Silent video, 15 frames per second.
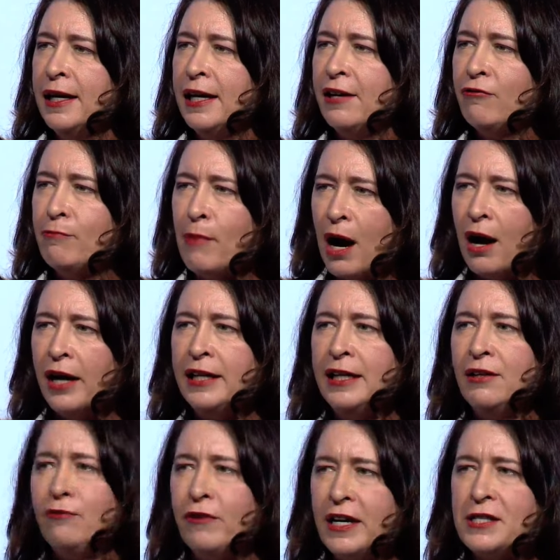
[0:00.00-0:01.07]
if mining
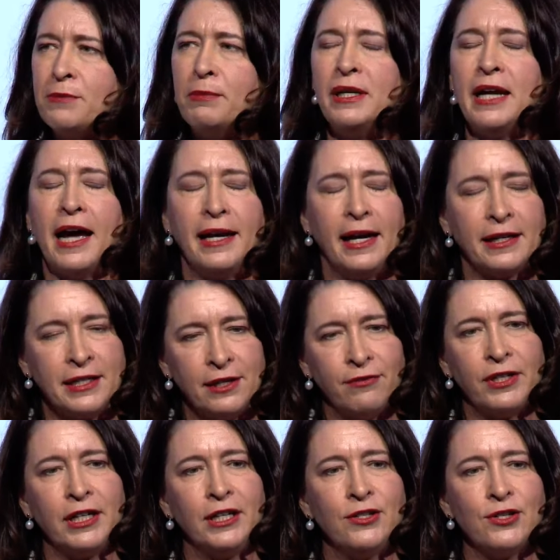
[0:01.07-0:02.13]
investment and
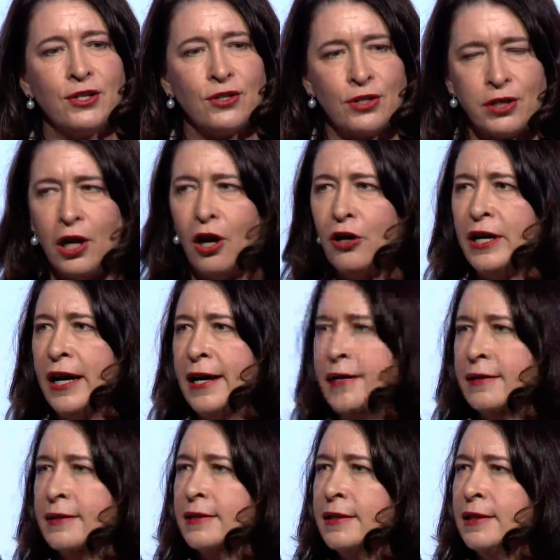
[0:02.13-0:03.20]
activities slow
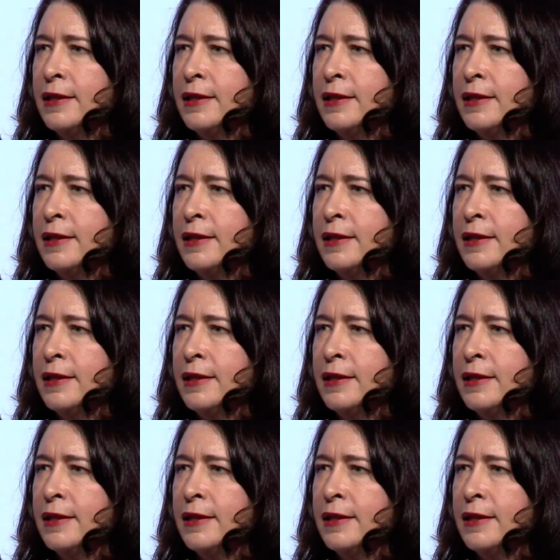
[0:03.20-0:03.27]
down,